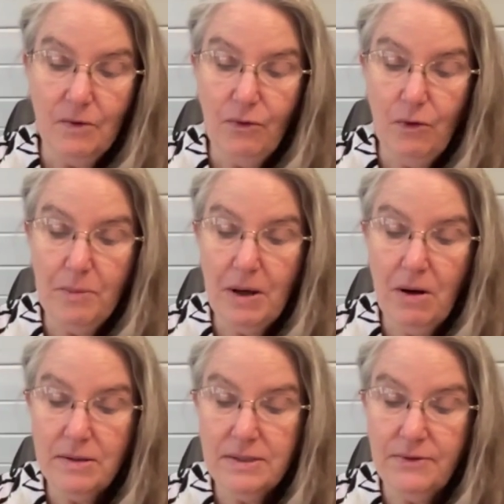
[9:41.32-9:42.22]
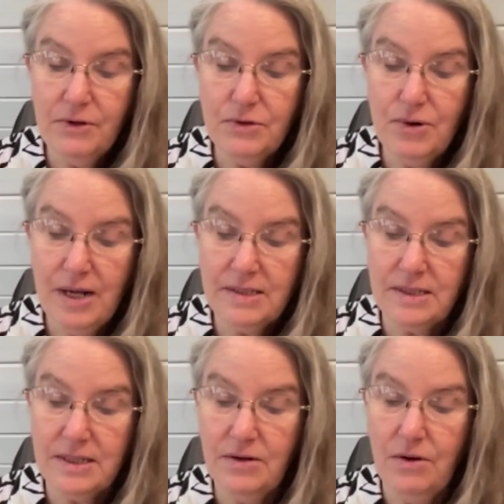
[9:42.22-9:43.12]
For because of your
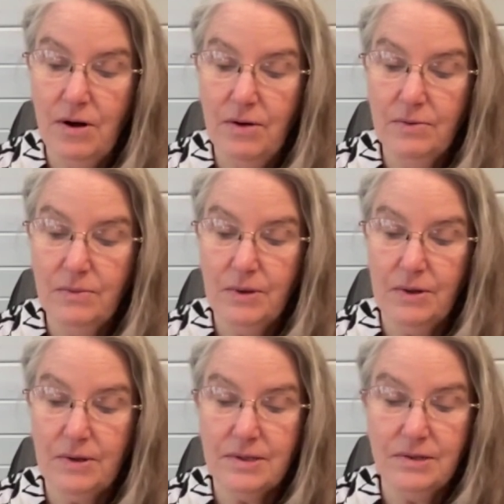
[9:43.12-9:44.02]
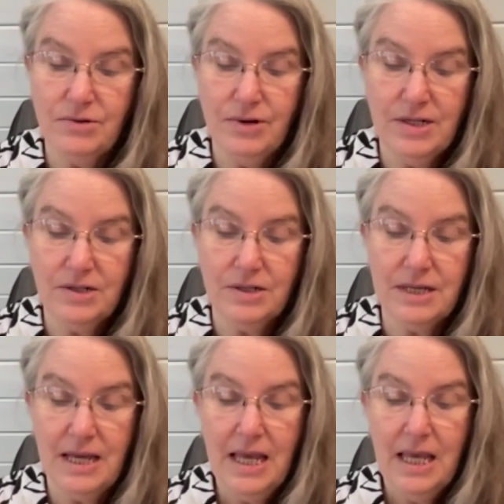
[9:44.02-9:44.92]
trust in your own works and treasures,
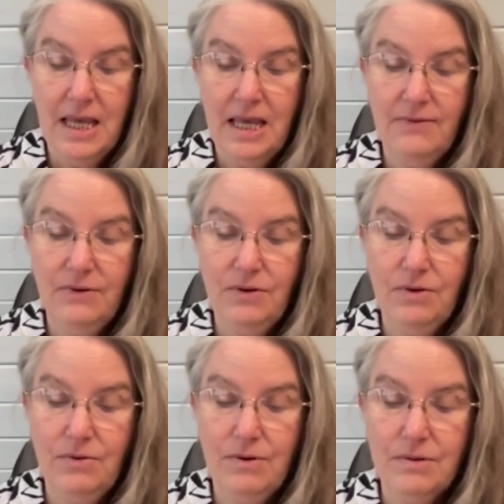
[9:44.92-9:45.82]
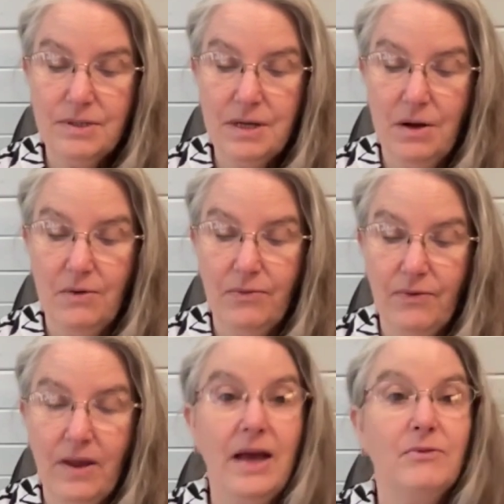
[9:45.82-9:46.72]
even you yourself
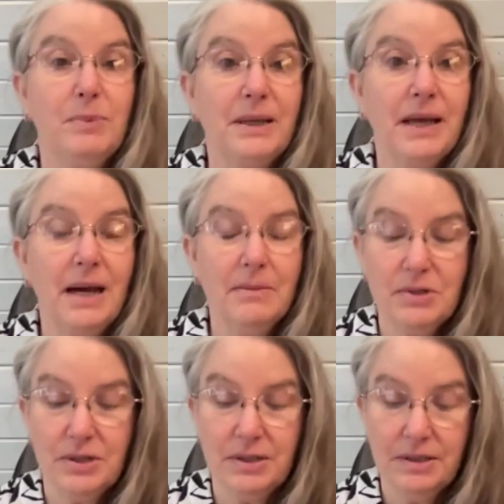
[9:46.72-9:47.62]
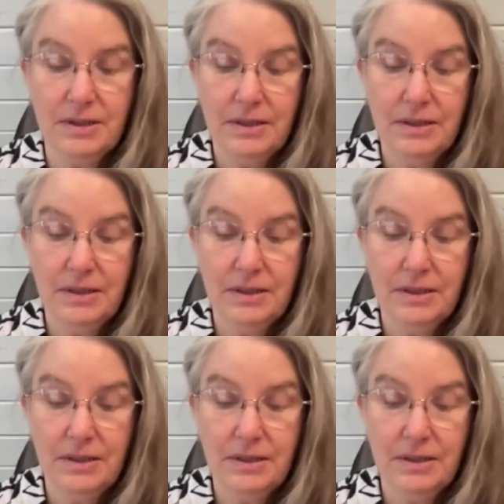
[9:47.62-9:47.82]
have been captured.